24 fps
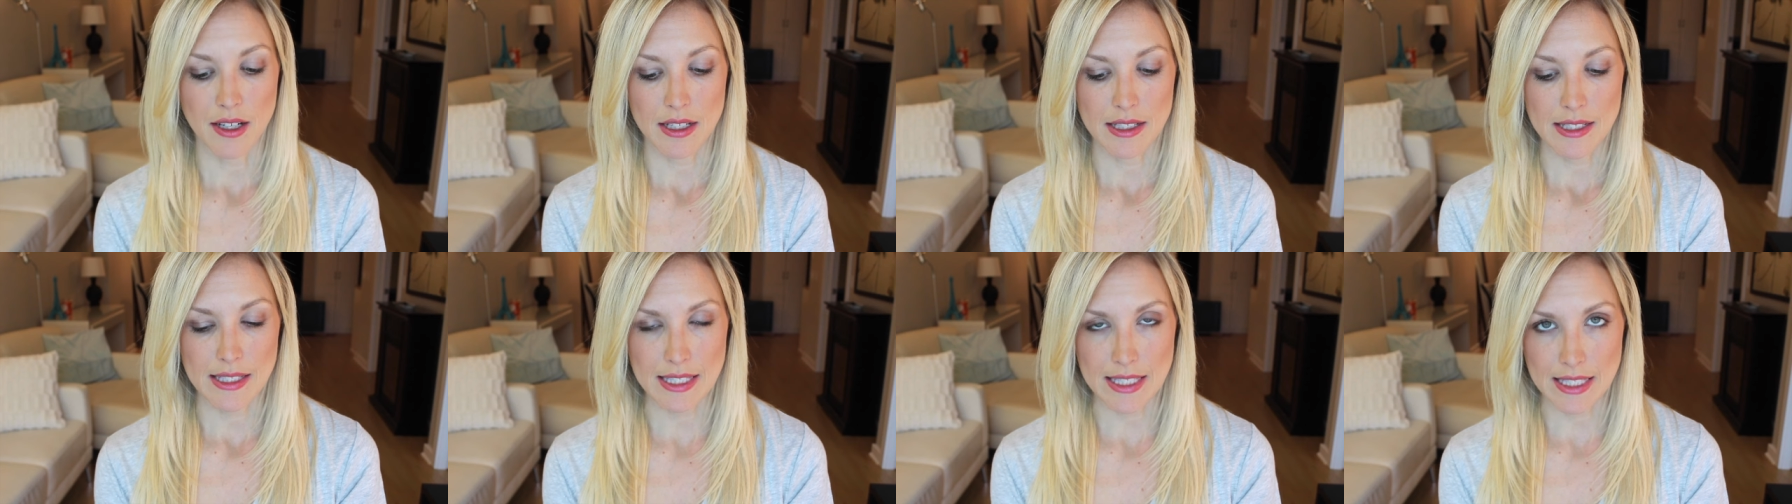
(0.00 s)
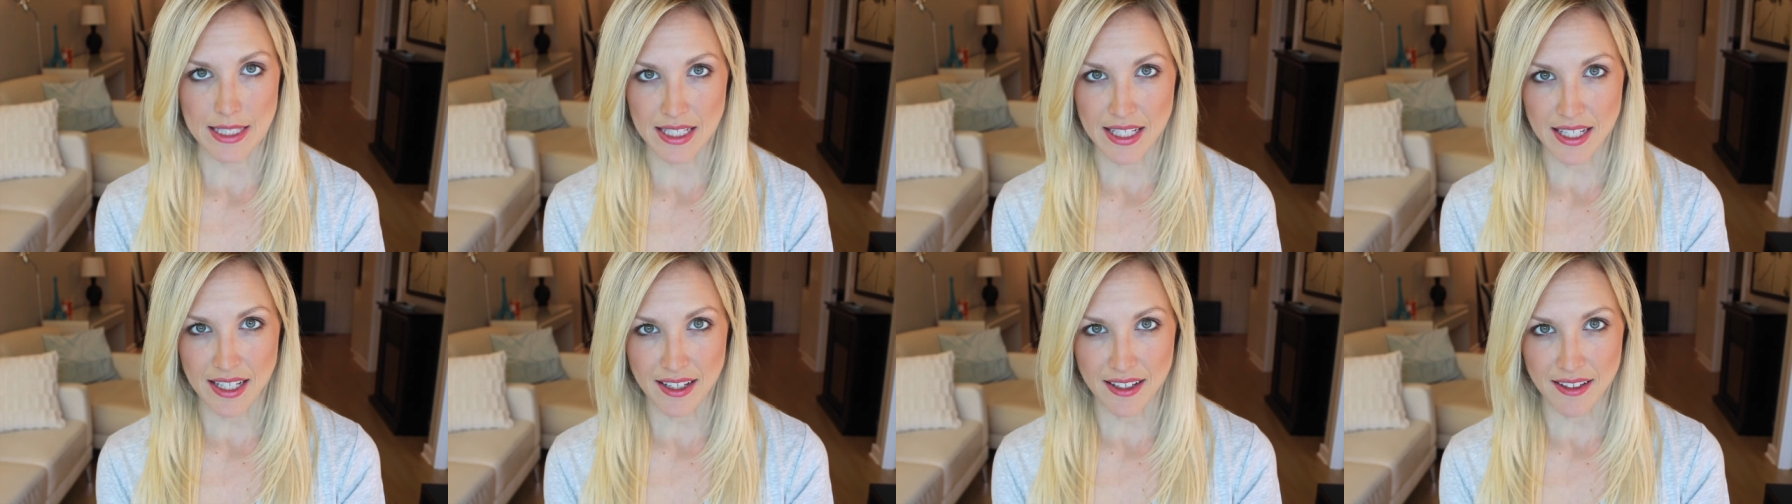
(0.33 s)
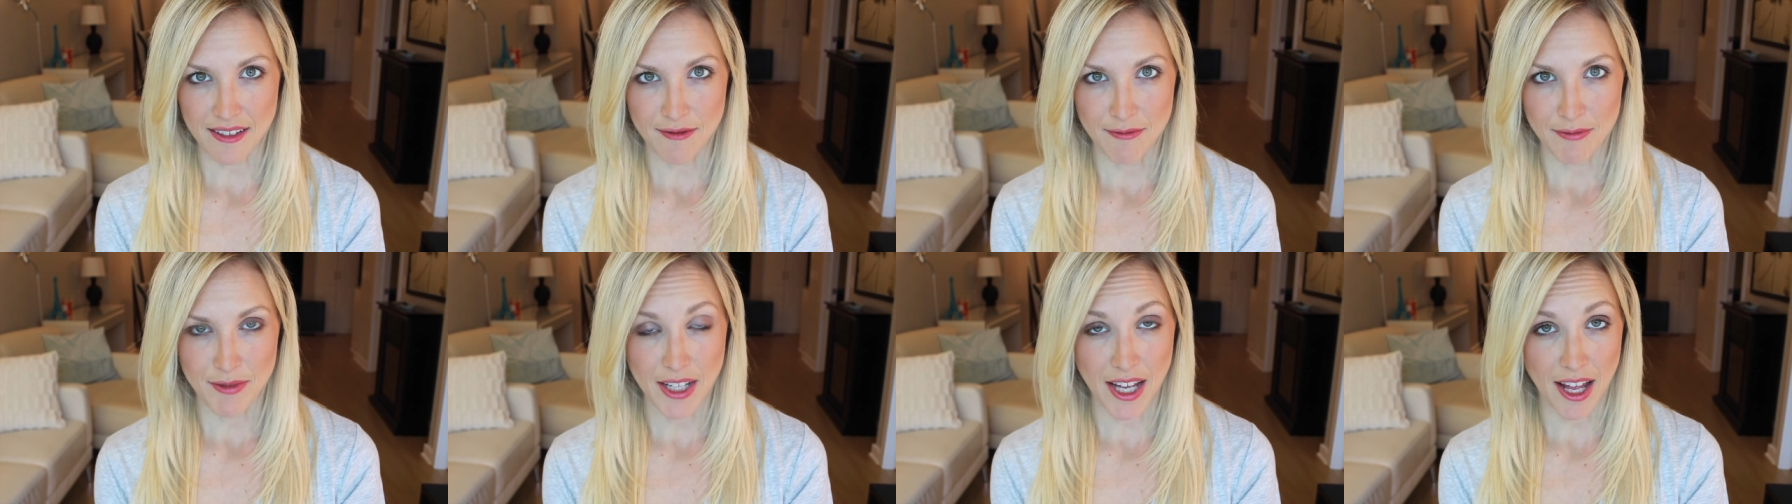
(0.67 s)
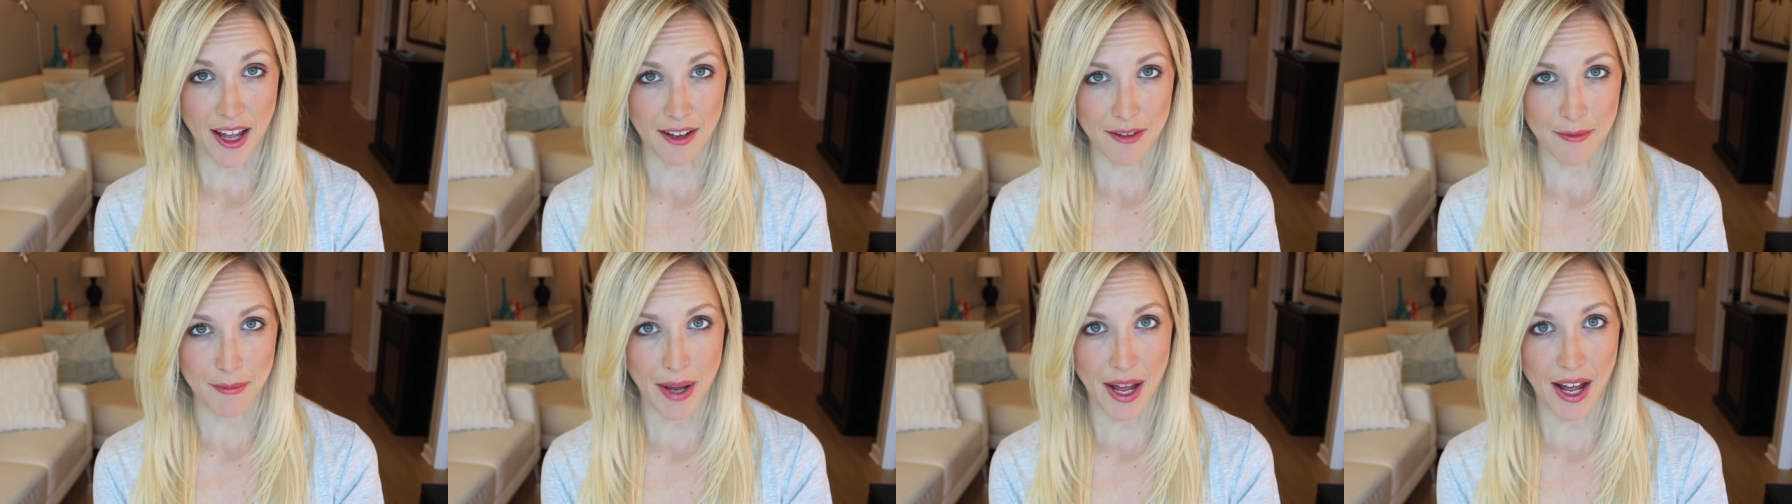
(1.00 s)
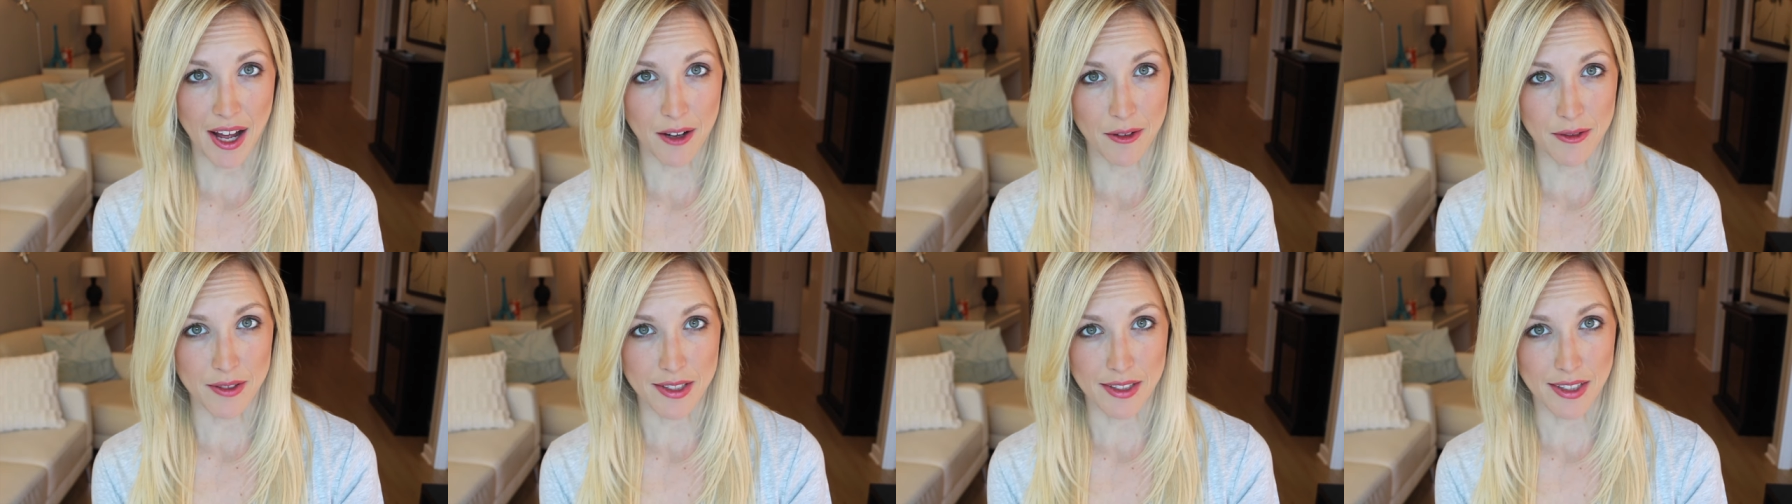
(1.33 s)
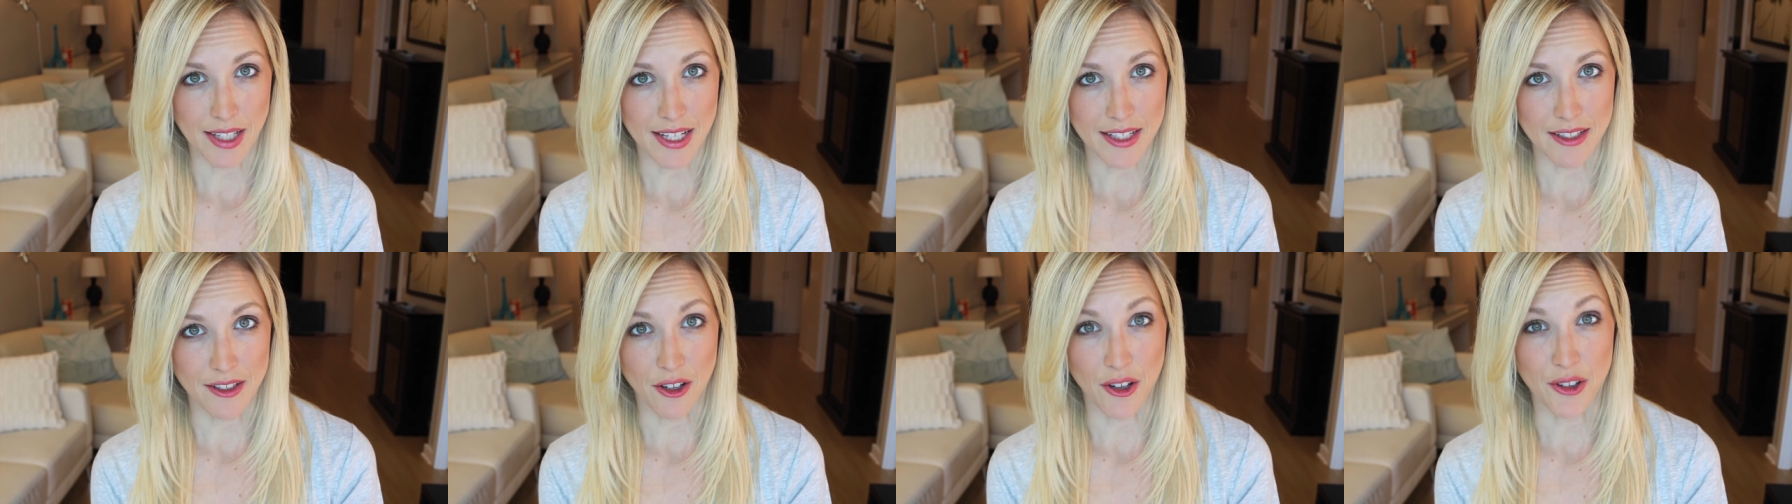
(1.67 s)
see ten pounds
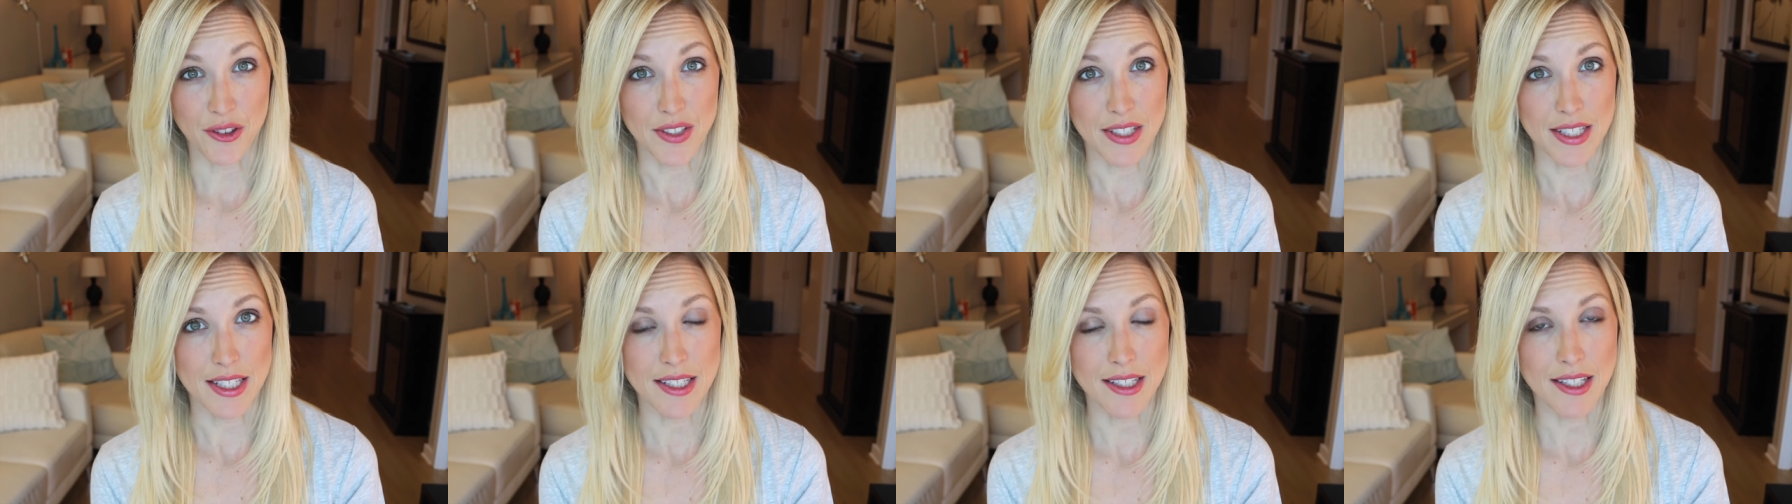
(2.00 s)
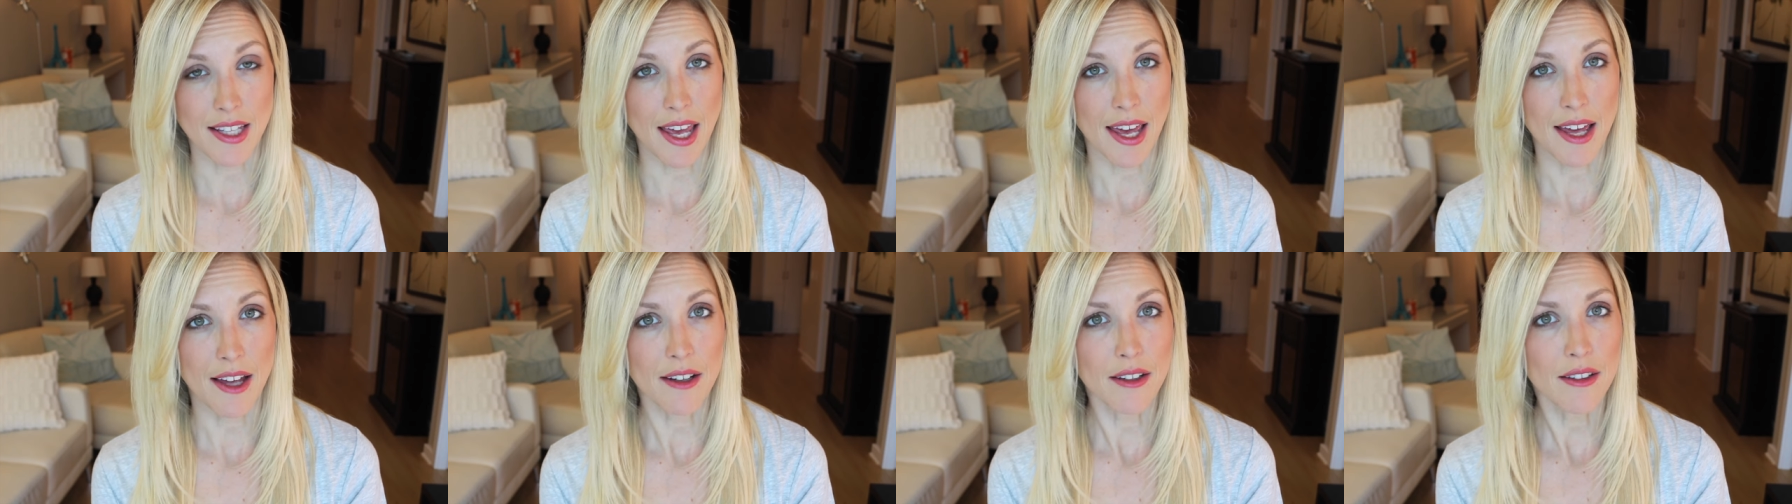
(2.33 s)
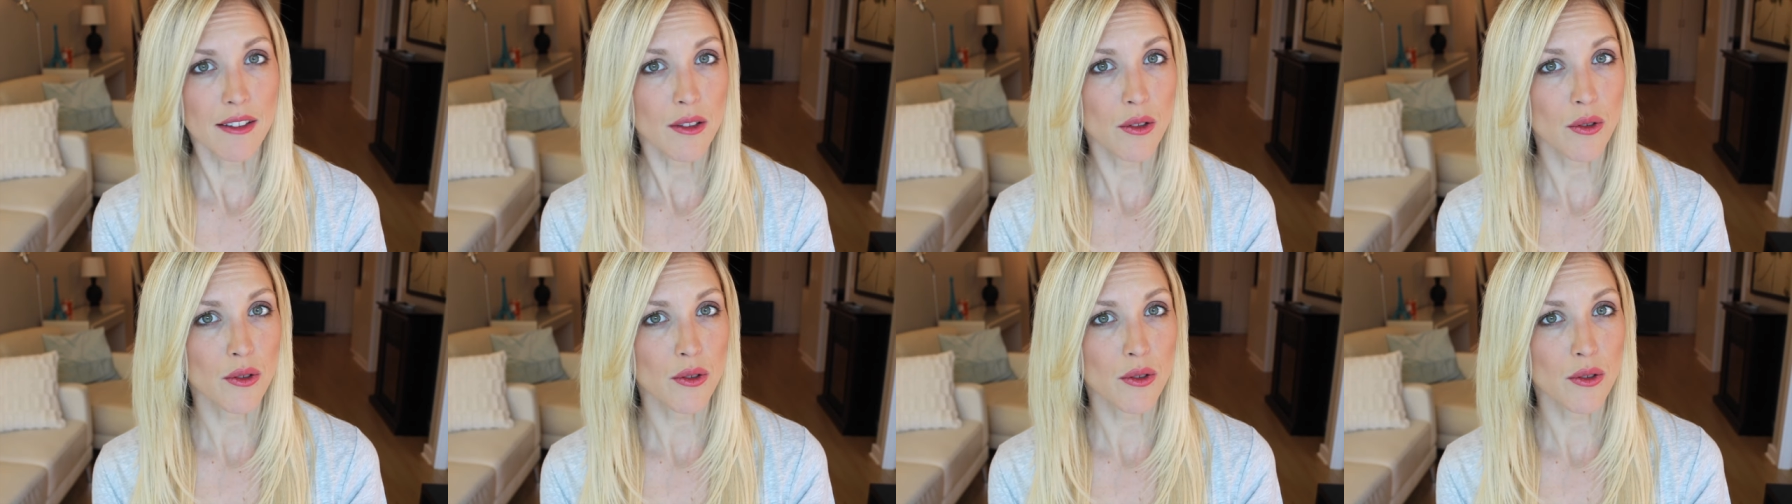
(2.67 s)
less on the scale,